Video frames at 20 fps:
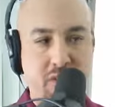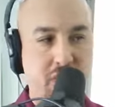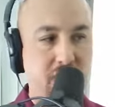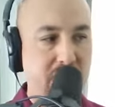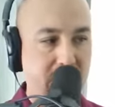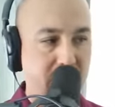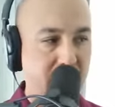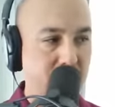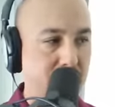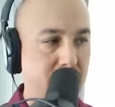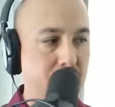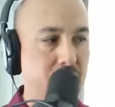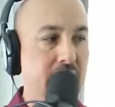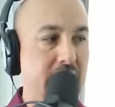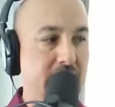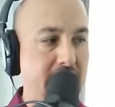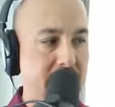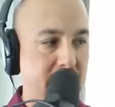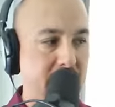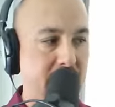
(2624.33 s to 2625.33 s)
to any student
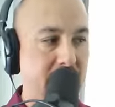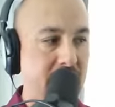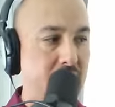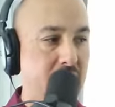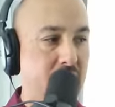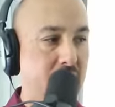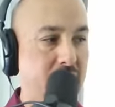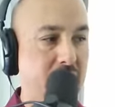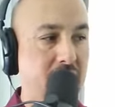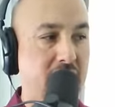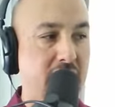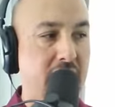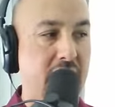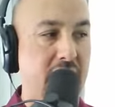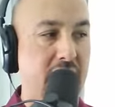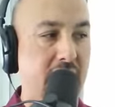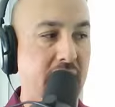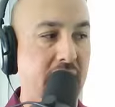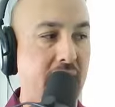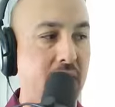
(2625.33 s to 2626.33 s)
athlete that knows
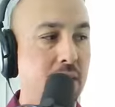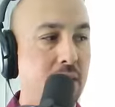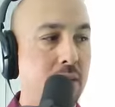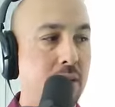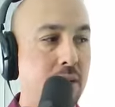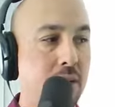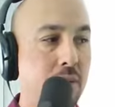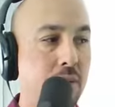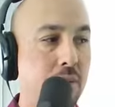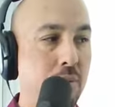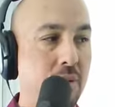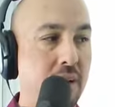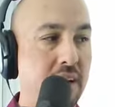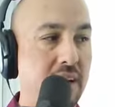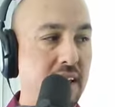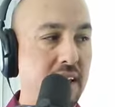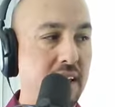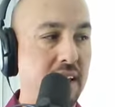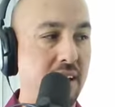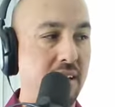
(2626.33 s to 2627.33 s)
exactly what
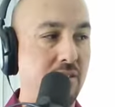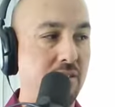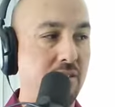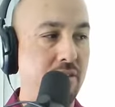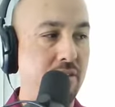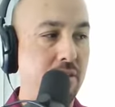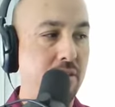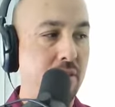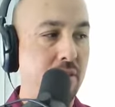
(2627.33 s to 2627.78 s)
it is.